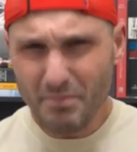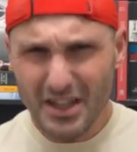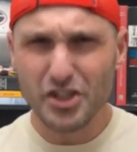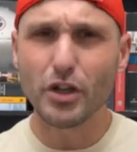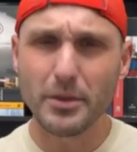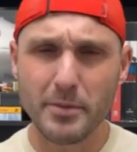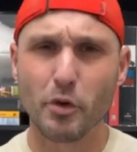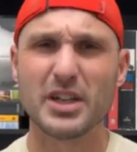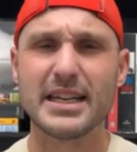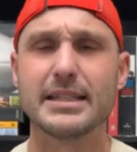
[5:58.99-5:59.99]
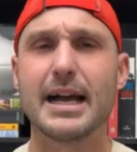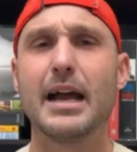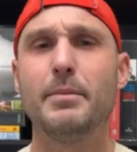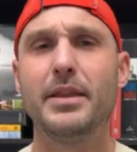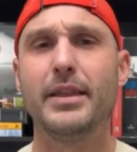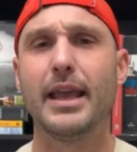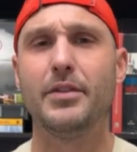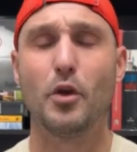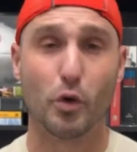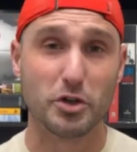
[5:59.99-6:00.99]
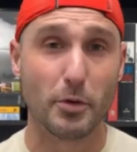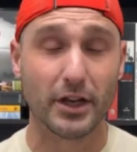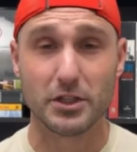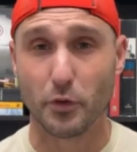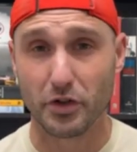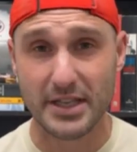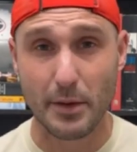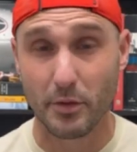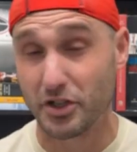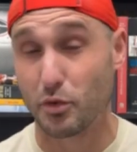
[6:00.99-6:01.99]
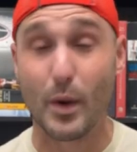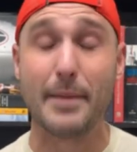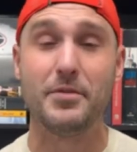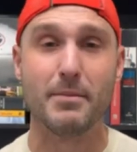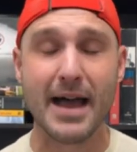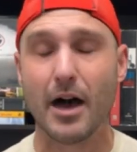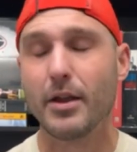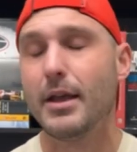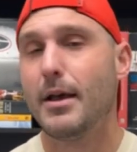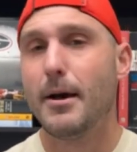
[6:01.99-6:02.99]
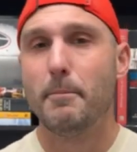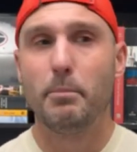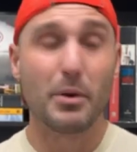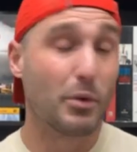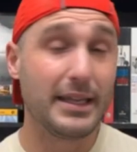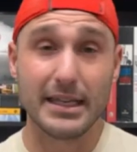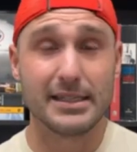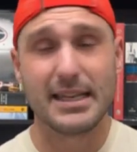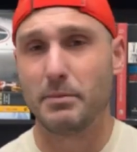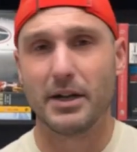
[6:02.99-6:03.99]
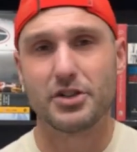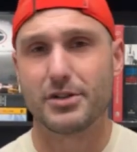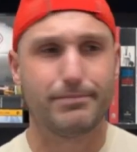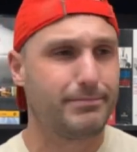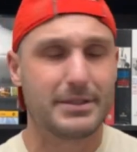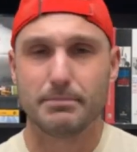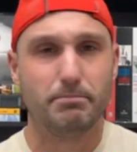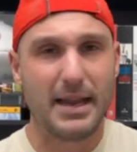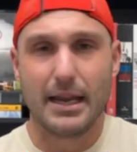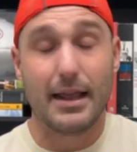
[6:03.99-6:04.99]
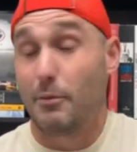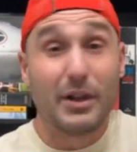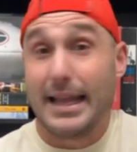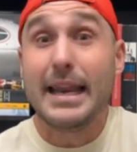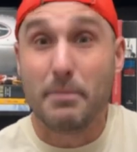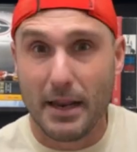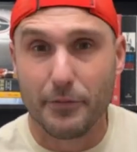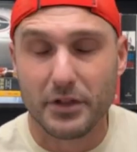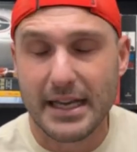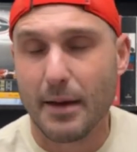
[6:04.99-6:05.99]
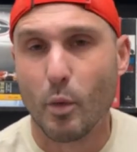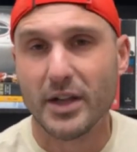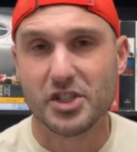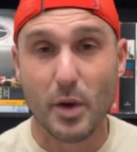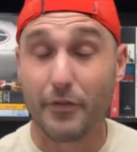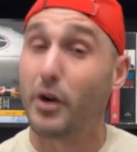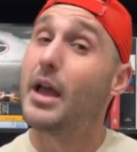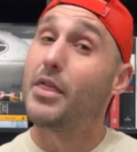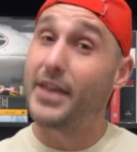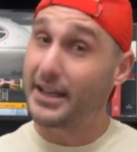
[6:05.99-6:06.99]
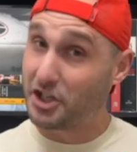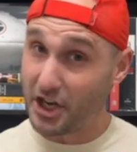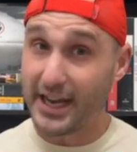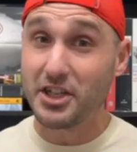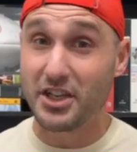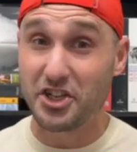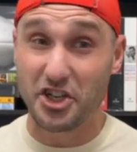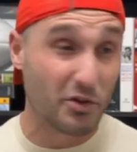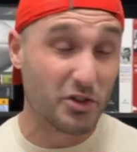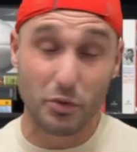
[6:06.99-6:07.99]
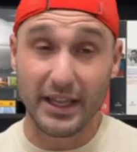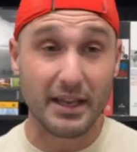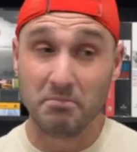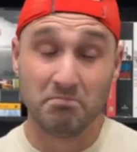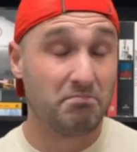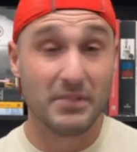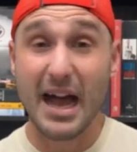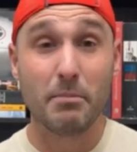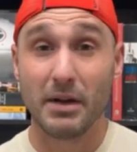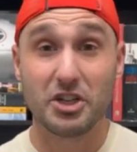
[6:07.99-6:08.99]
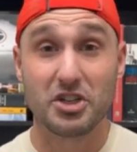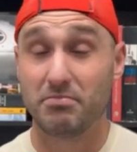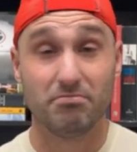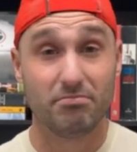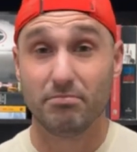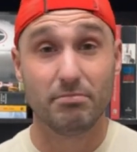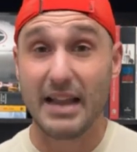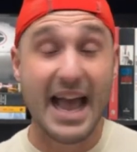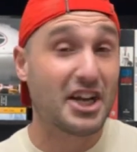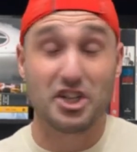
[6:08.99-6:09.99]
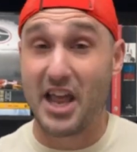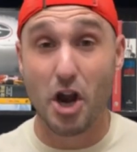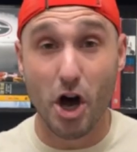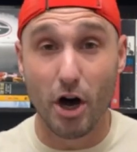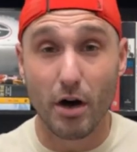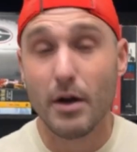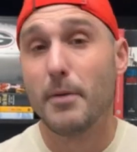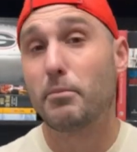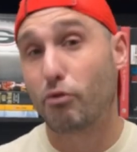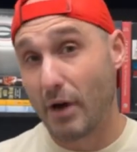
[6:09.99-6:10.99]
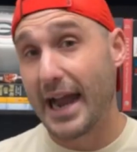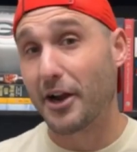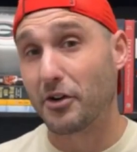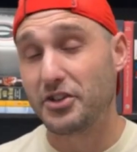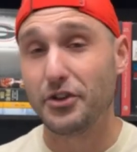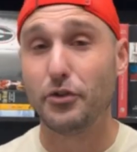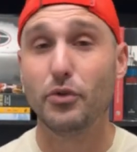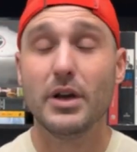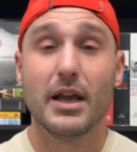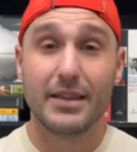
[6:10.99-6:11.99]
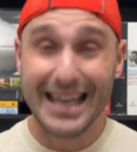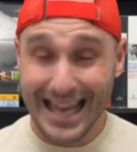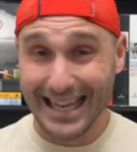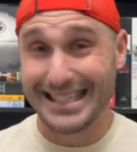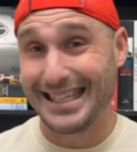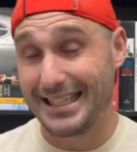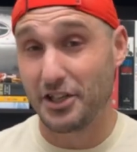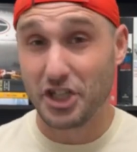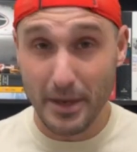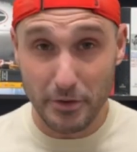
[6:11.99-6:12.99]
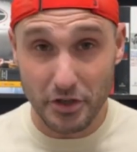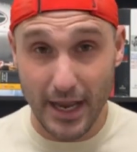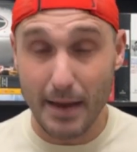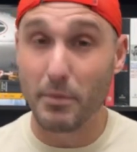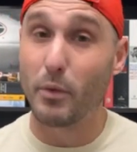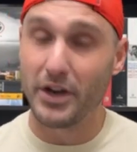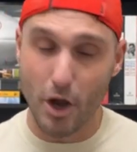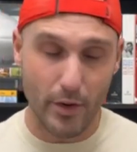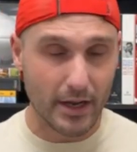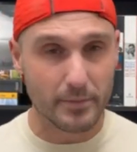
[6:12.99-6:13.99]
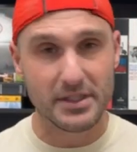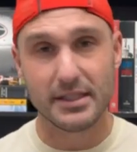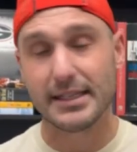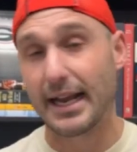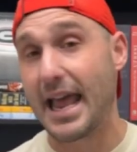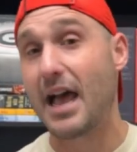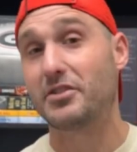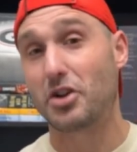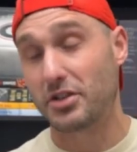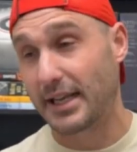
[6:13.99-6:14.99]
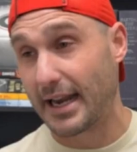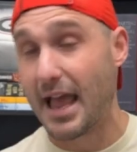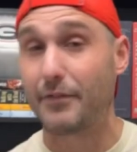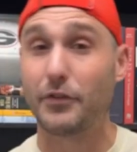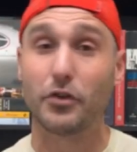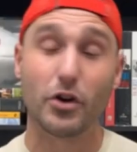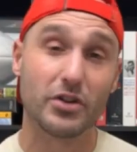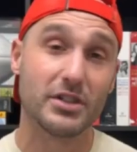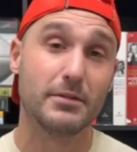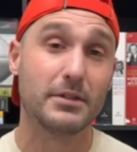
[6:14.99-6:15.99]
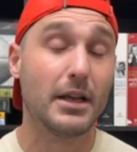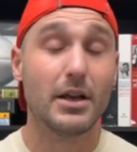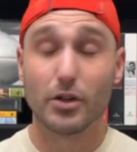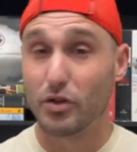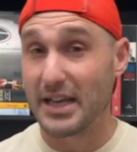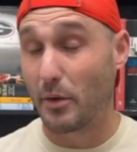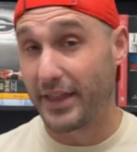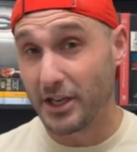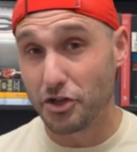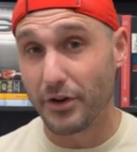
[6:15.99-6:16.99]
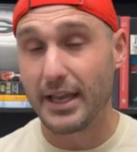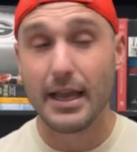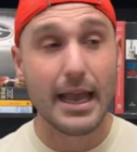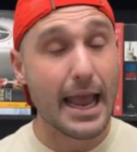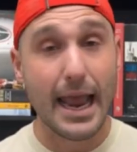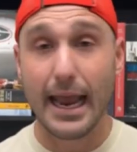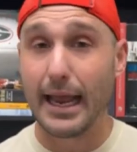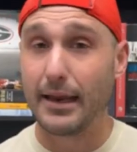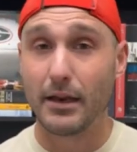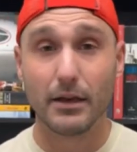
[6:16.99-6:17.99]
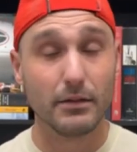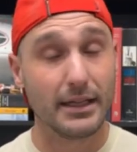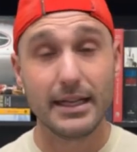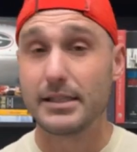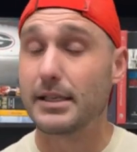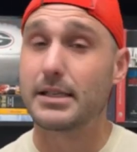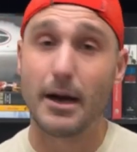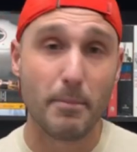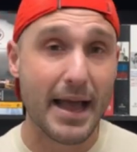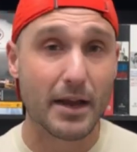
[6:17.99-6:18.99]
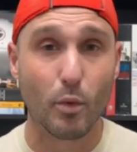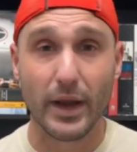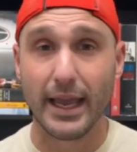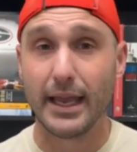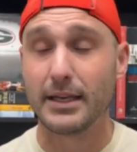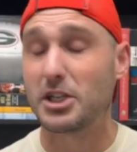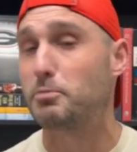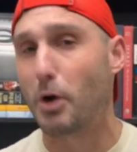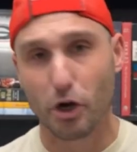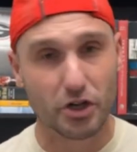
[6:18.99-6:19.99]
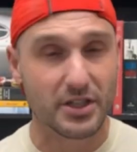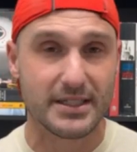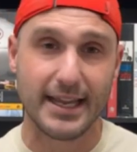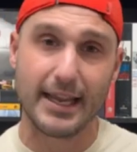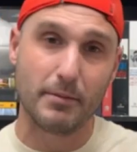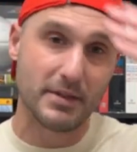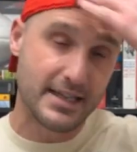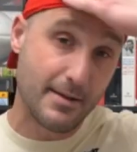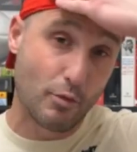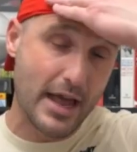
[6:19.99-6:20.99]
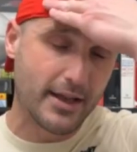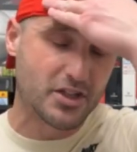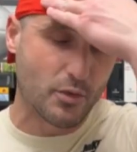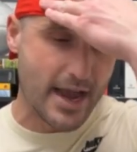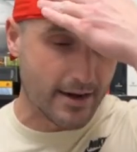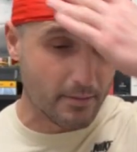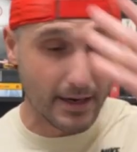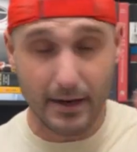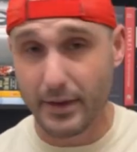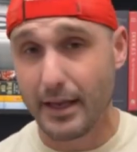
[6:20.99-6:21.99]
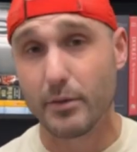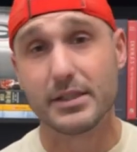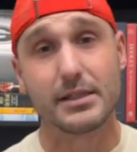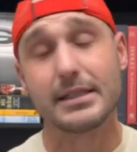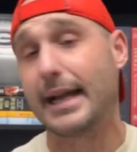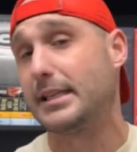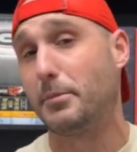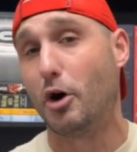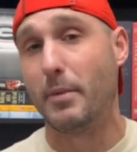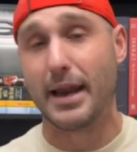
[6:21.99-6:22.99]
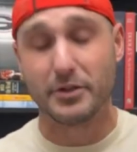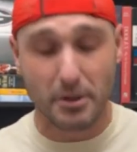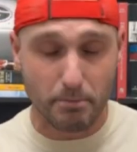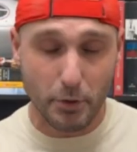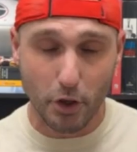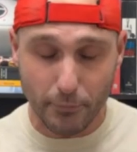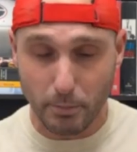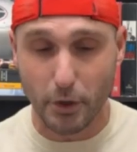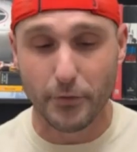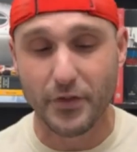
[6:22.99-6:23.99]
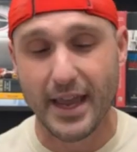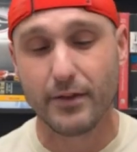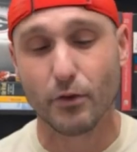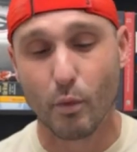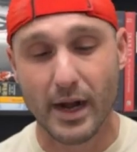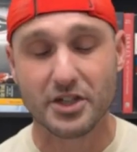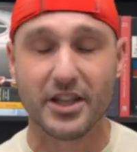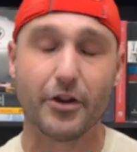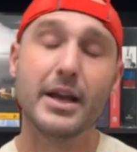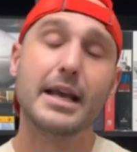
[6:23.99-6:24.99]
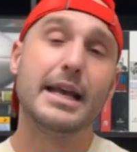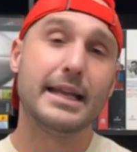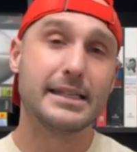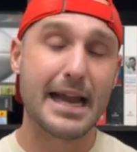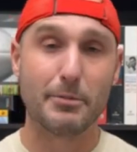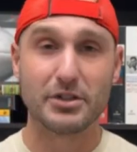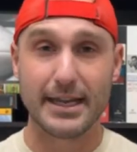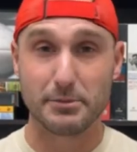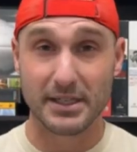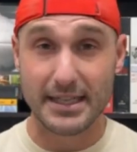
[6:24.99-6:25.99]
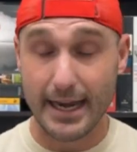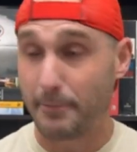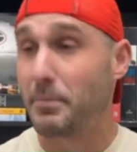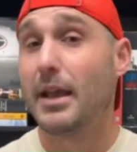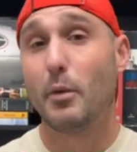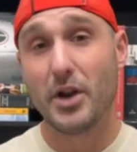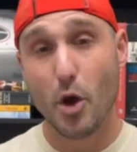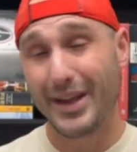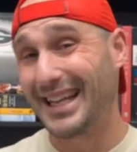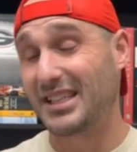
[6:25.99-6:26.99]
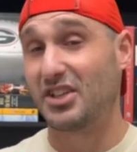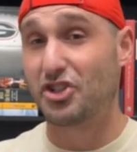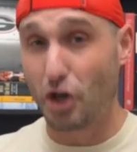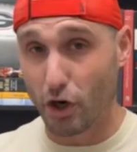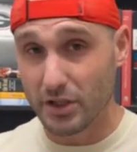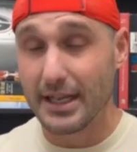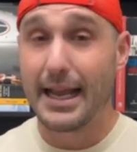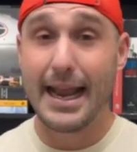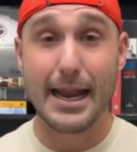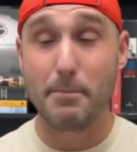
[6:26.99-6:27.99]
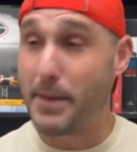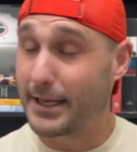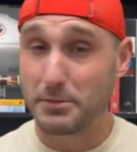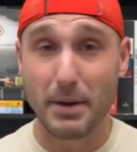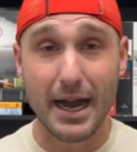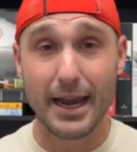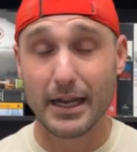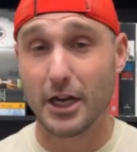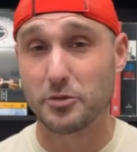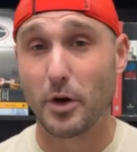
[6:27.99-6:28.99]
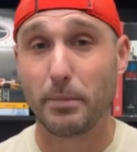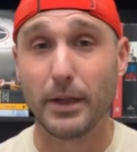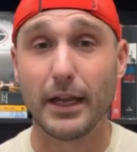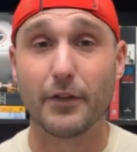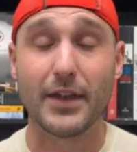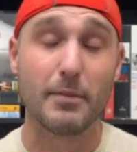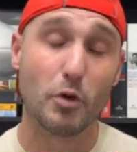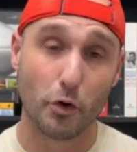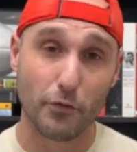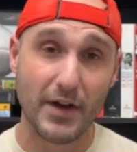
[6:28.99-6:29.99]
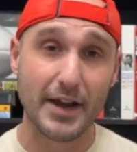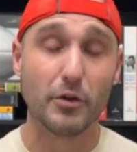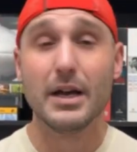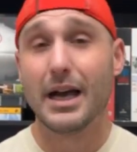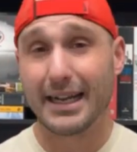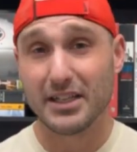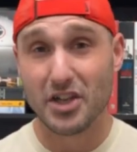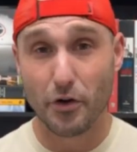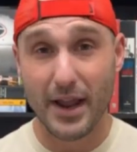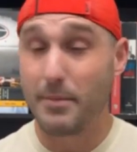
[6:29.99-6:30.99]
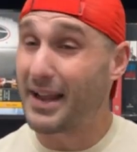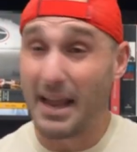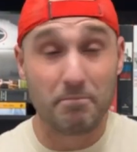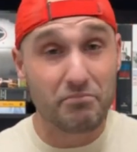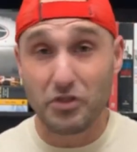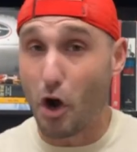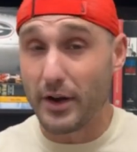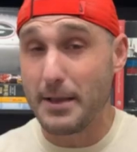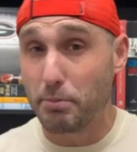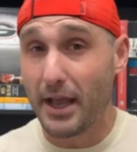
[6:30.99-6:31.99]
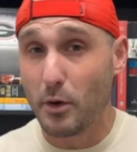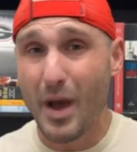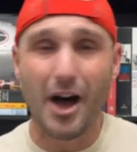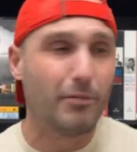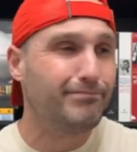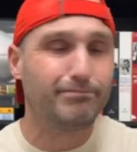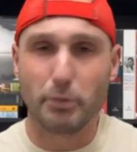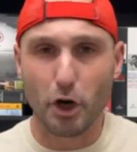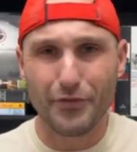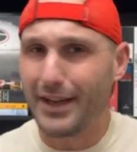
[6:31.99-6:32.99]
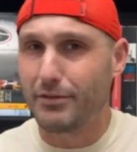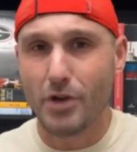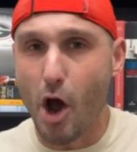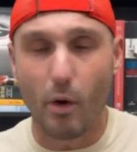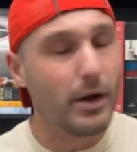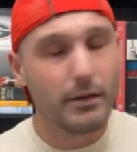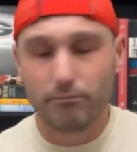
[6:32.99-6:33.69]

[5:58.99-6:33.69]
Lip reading: Saw a little bit more extended time in the Orange Bowl against Florida State when we just wiped them out, but didn't see much, really any meaningful time whatsoever. That changed this year. Is really not much action at all prior to the SEC championship game, but we know he comes in the second half, starts the second half after Carson goes down with injury and leads this comeback win, sparks the team rallies around him, and it was a sight to behold, man. It was a beautiful, beautiful thing to watch there inside Mercedes-Benz Stadium. We know he gets the start in a big spot in a college football playoff game quarterfinal against Notre Dame. Again, thought he played well. Perfect? No.